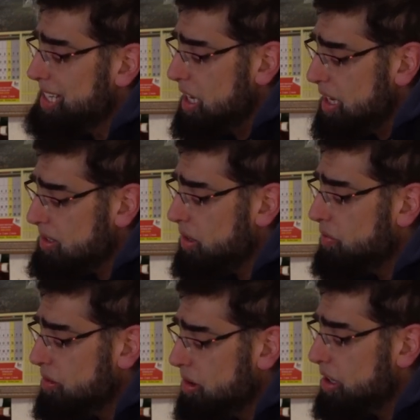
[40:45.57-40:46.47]
years of
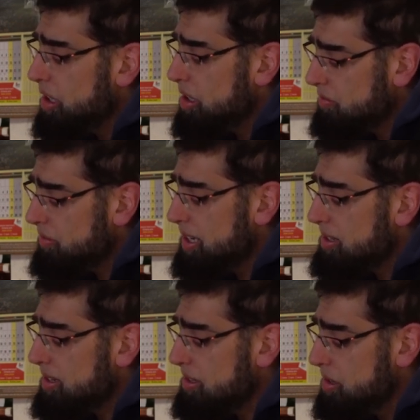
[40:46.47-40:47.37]
war and conflicts
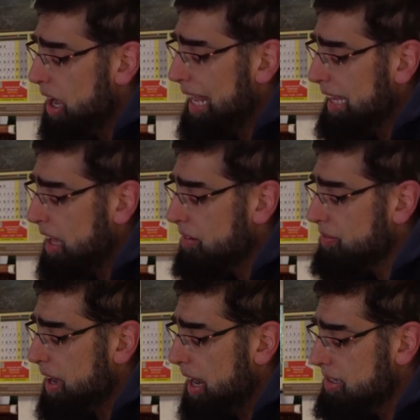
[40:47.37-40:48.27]
does not allow
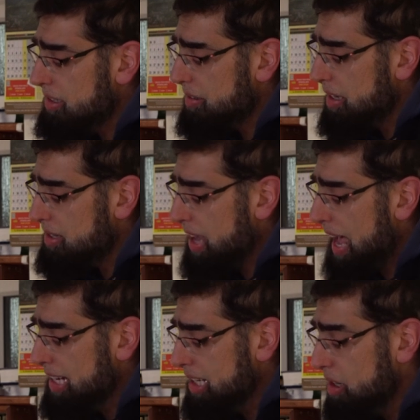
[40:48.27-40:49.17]
for entering into
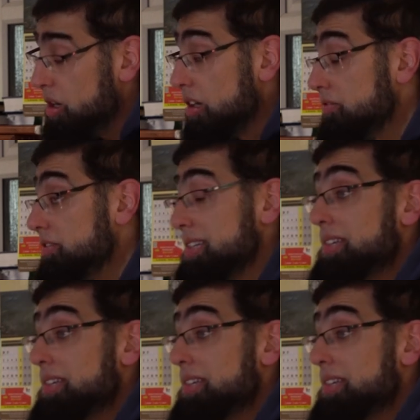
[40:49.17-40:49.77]
any new conflicts.